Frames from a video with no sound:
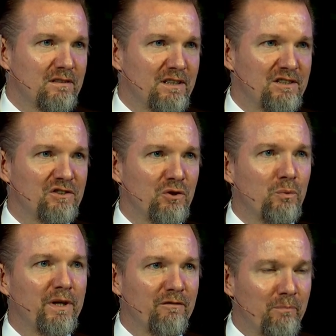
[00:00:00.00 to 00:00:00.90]
This is who
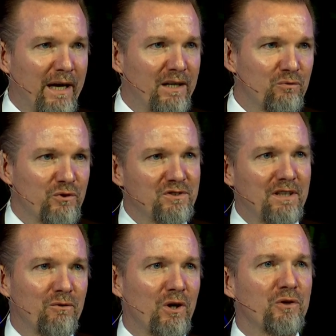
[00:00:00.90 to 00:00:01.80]
we have been for
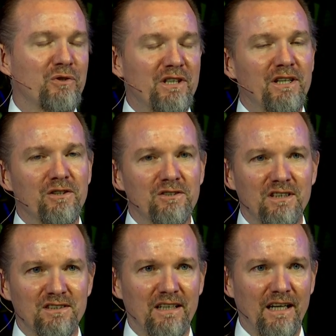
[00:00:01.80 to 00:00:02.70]
several hundred years
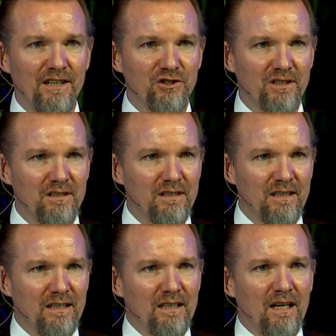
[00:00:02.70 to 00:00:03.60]
as a nation.
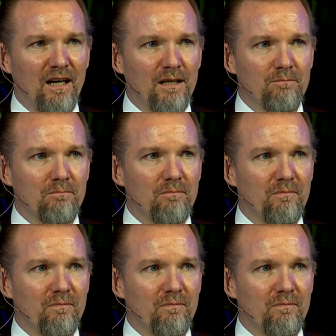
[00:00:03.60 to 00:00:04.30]
Um,